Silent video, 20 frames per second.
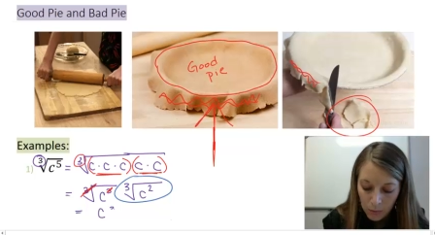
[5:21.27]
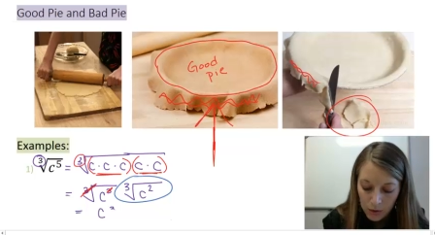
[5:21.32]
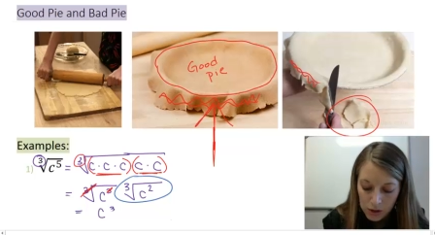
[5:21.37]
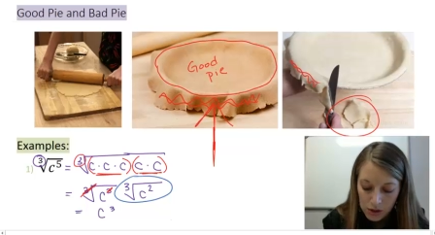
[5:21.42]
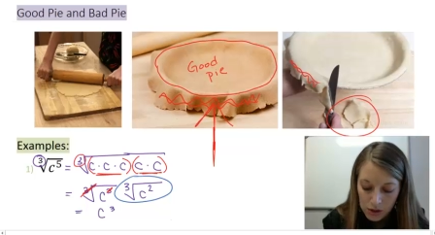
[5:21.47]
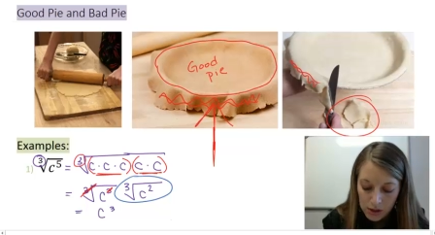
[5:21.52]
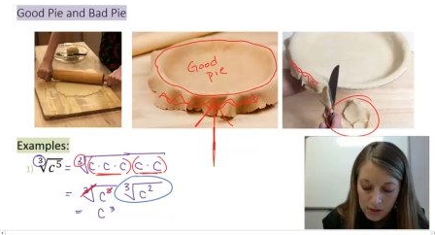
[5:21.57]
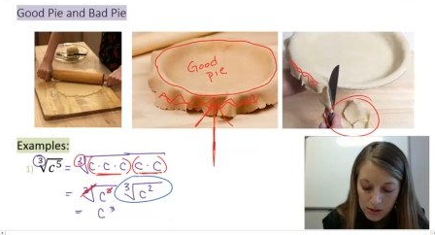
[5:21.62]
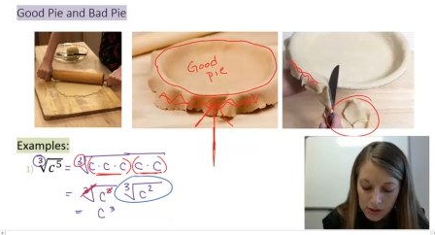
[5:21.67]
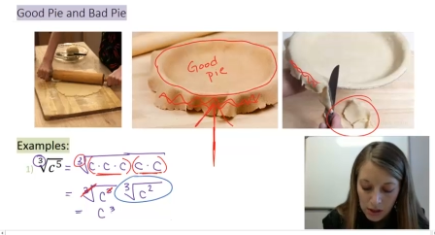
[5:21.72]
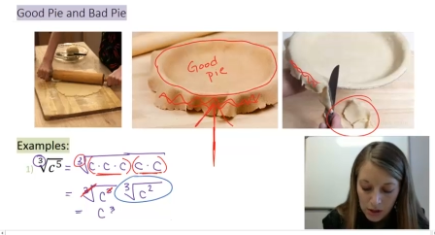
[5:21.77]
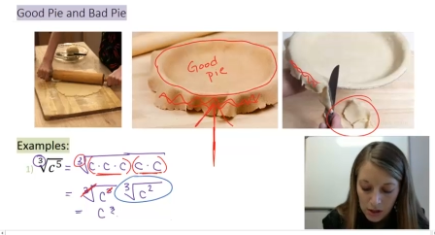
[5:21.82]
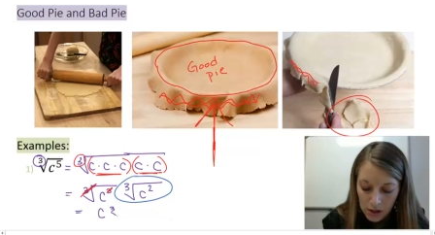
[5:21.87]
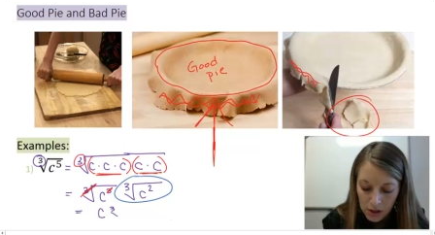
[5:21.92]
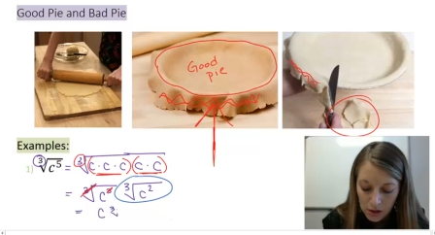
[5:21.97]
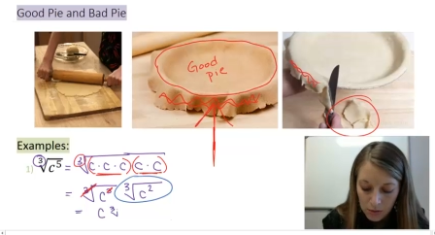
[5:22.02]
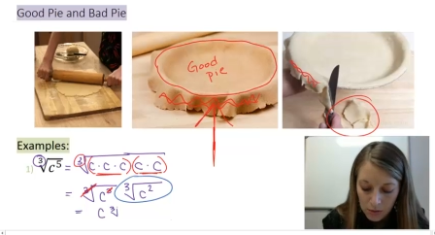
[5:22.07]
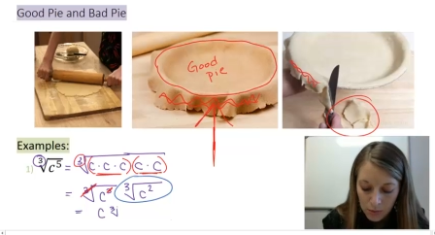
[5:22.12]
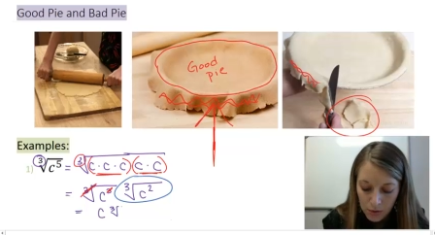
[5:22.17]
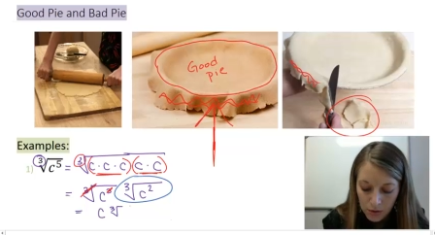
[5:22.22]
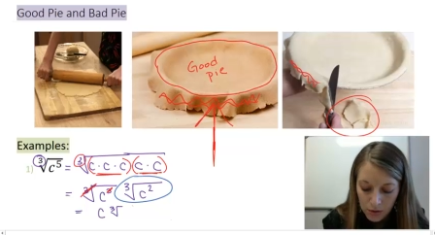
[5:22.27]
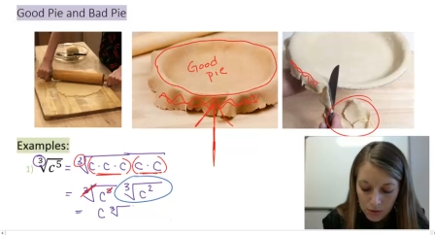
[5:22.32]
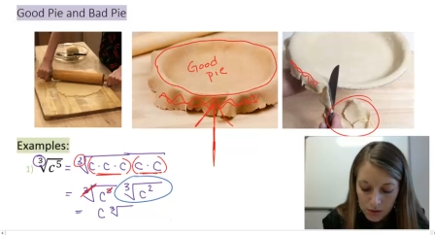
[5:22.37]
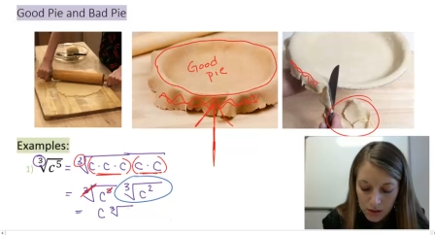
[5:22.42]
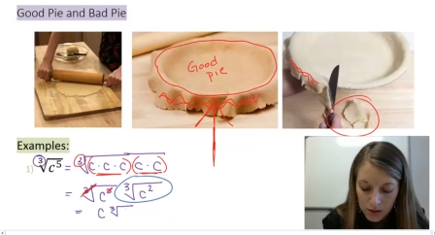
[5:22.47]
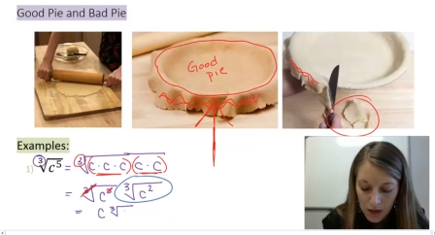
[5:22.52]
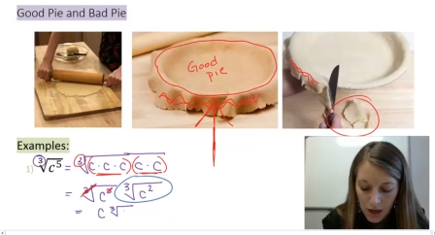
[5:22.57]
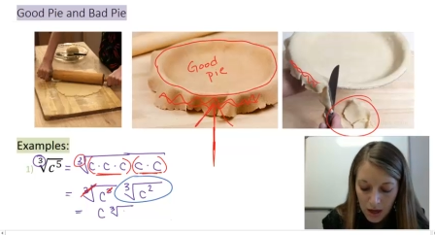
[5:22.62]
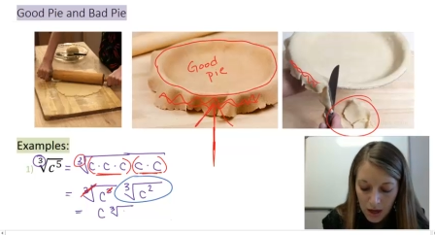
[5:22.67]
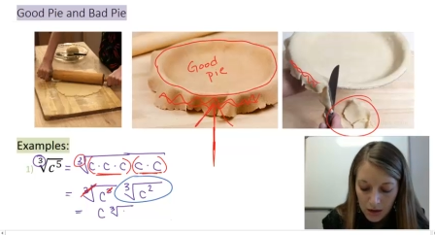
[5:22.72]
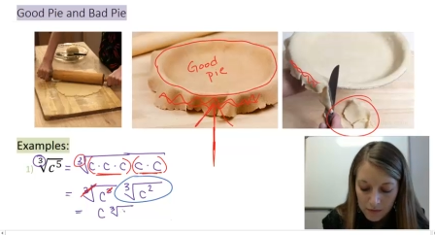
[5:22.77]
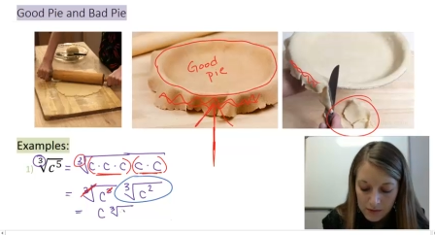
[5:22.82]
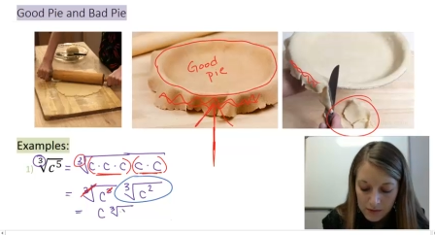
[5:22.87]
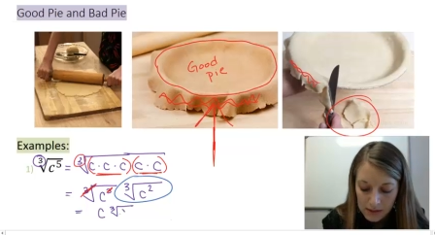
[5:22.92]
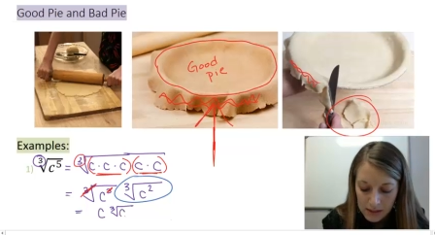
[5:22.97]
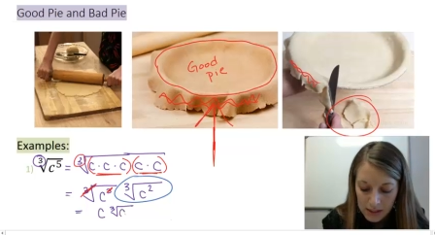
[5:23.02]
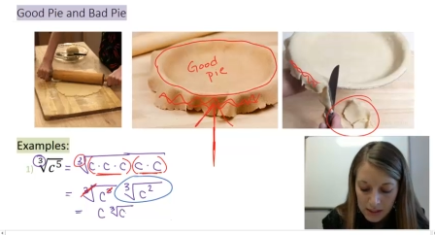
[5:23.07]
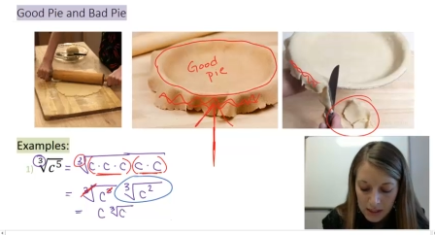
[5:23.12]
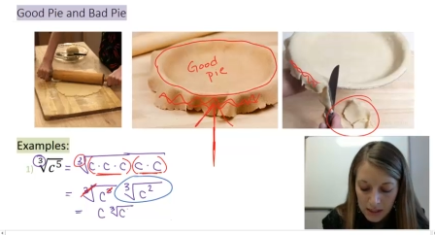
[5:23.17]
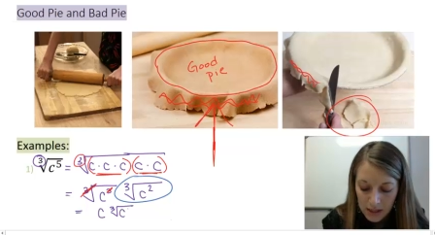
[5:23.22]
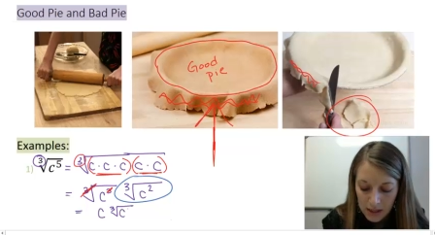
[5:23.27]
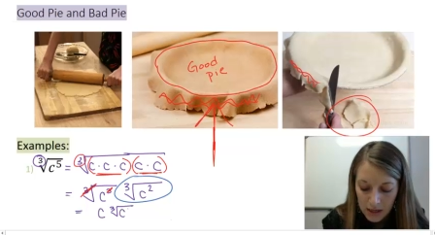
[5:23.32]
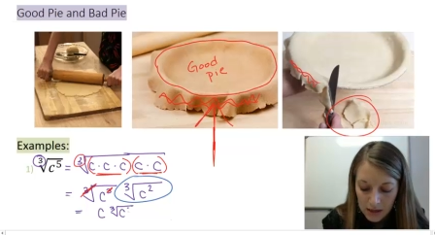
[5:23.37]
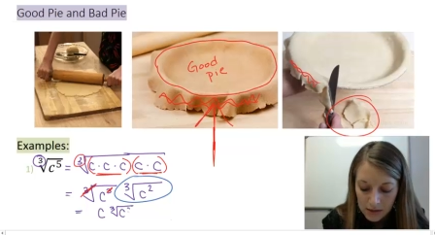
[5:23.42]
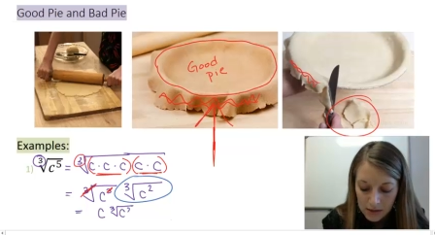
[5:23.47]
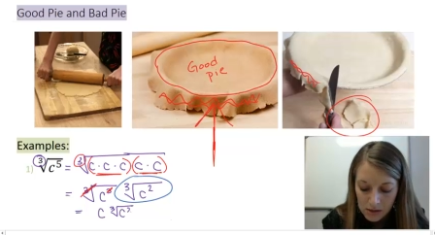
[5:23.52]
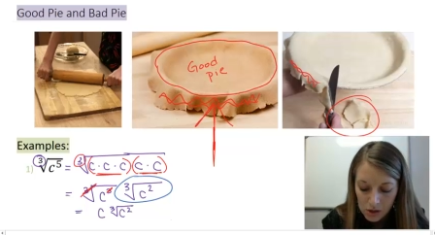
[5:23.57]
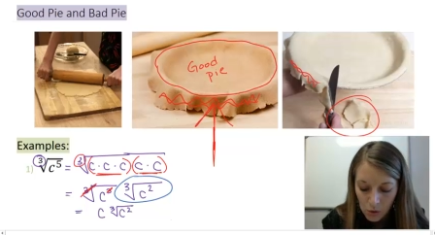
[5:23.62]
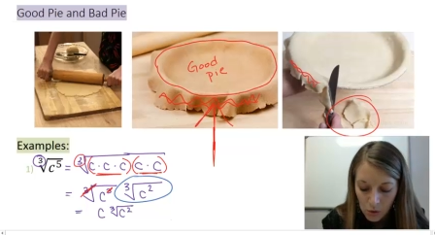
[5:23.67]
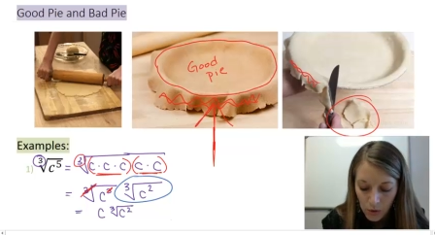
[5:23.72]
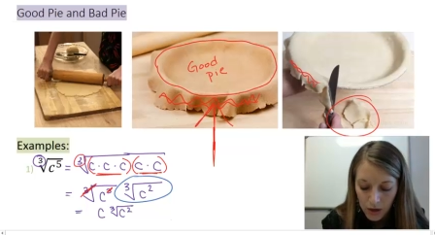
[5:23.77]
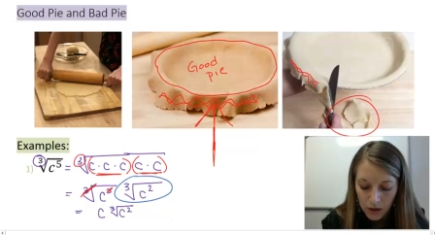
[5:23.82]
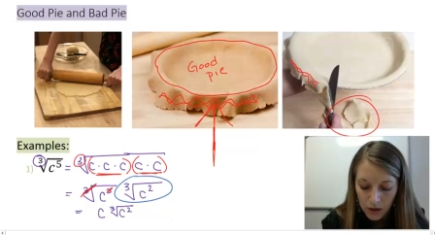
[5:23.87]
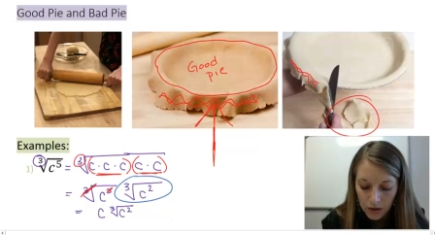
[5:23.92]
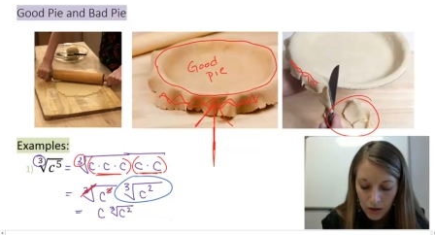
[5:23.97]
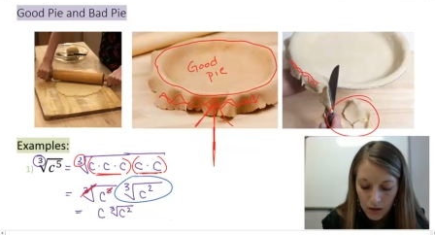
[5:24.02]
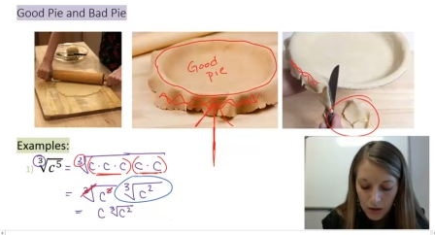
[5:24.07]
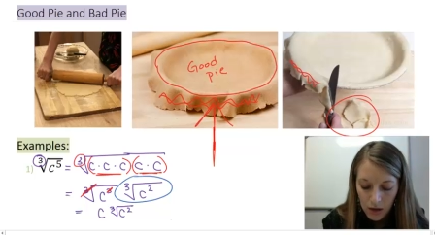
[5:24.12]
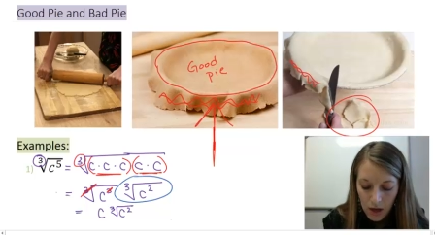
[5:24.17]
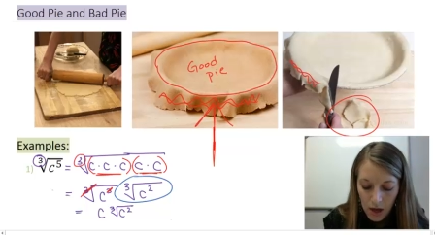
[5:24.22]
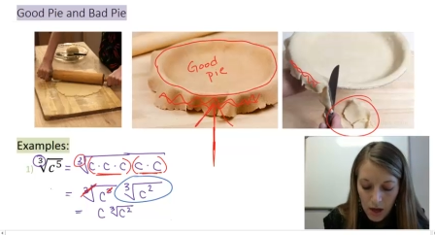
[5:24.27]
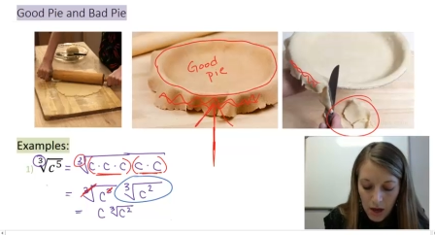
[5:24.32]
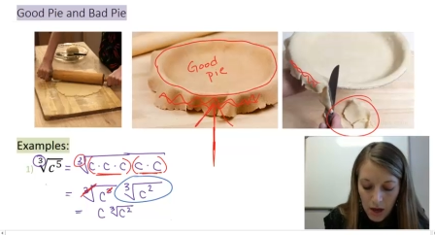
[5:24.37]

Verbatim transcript: which is the cube root of c squared.